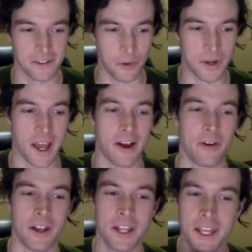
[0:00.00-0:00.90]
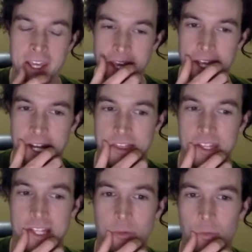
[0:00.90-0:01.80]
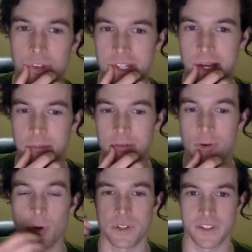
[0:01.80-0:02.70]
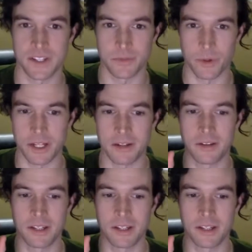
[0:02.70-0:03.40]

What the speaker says: go down, and I think that really got me focused, because what